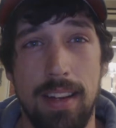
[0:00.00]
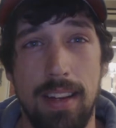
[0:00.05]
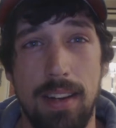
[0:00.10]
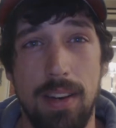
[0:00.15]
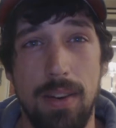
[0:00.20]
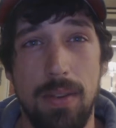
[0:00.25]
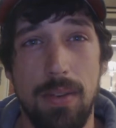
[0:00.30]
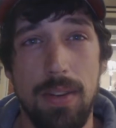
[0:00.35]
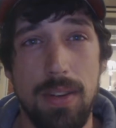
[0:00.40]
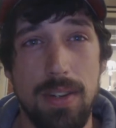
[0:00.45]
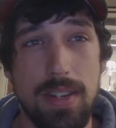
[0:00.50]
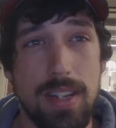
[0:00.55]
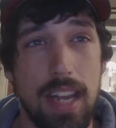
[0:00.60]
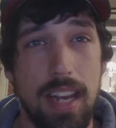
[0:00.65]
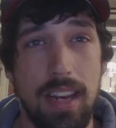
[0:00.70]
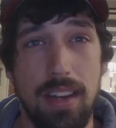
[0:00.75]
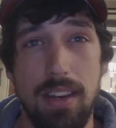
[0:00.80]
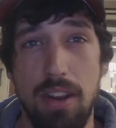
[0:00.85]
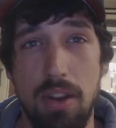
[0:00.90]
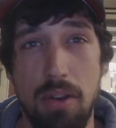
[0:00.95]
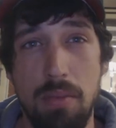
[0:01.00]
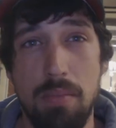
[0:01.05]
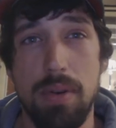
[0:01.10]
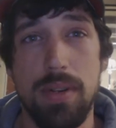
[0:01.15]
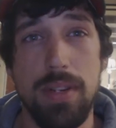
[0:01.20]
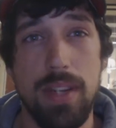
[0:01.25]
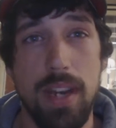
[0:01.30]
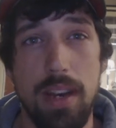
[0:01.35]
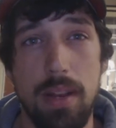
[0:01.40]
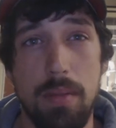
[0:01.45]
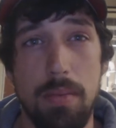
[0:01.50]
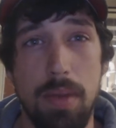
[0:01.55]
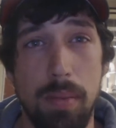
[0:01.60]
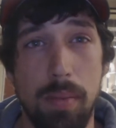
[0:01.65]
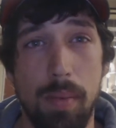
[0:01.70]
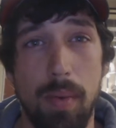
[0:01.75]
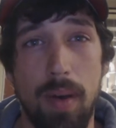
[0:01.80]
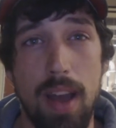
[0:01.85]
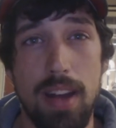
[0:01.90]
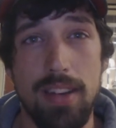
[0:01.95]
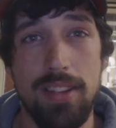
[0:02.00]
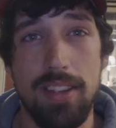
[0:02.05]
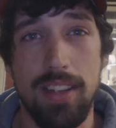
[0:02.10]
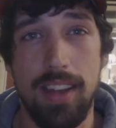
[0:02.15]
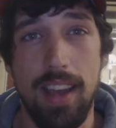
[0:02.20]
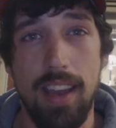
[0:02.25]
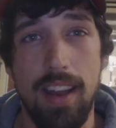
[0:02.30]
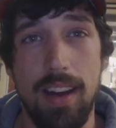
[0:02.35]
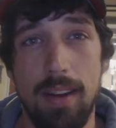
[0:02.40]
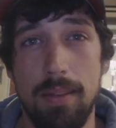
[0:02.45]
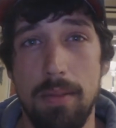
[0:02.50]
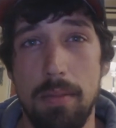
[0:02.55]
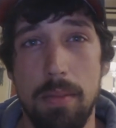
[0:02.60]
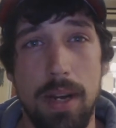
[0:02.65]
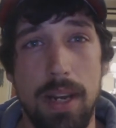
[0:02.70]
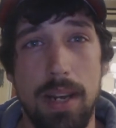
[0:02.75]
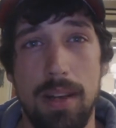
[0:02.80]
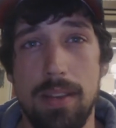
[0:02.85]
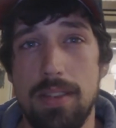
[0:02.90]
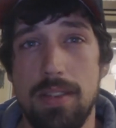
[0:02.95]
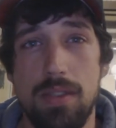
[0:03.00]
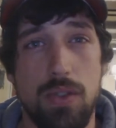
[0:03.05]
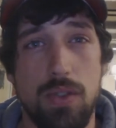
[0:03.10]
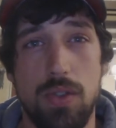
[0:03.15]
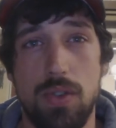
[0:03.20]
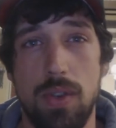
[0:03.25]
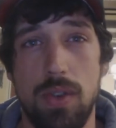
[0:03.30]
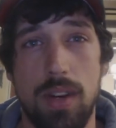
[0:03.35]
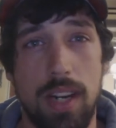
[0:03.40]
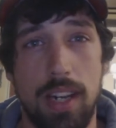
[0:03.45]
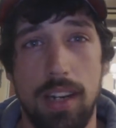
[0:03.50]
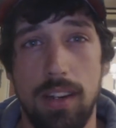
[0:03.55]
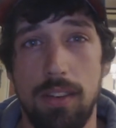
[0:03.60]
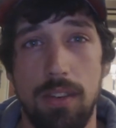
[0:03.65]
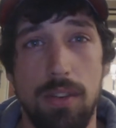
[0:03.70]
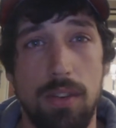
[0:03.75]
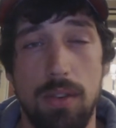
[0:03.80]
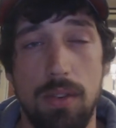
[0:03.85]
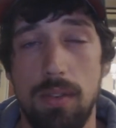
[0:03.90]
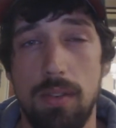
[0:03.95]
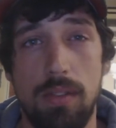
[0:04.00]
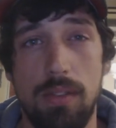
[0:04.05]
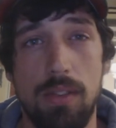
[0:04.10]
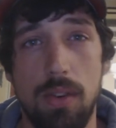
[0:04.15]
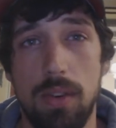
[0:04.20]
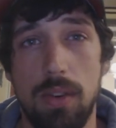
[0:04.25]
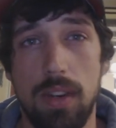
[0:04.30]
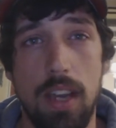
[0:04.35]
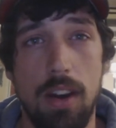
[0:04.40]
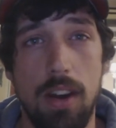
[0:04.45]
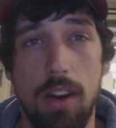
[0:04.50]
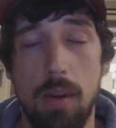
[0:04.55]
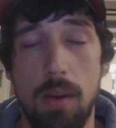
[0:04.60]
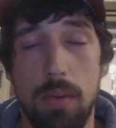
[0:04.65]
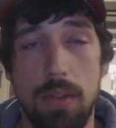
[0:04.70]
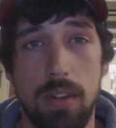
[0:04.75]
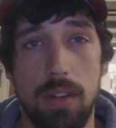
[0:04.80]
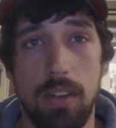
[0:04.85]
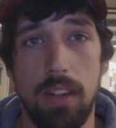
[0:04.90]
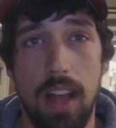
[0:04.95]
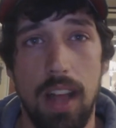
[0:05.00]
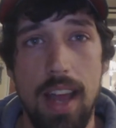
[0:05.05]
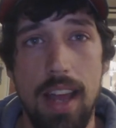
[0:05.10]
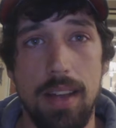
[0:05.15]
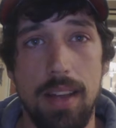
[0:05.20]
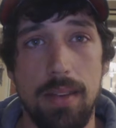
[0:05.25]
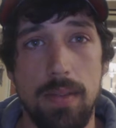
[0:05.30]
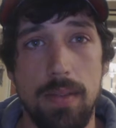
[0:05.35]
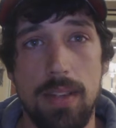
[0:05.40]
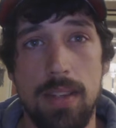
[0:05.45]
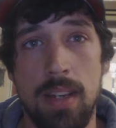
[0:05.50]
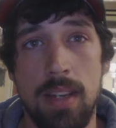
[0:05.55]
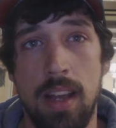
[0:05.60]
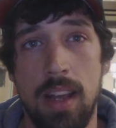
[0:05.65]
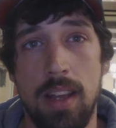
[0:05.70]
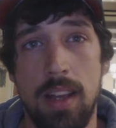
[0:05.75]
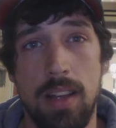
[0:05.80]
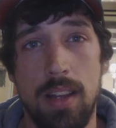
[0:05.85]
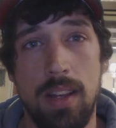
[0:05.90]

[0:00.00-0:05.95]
There's like 2% of the people who actually care. Everybody else is just trying to, get on with their lives.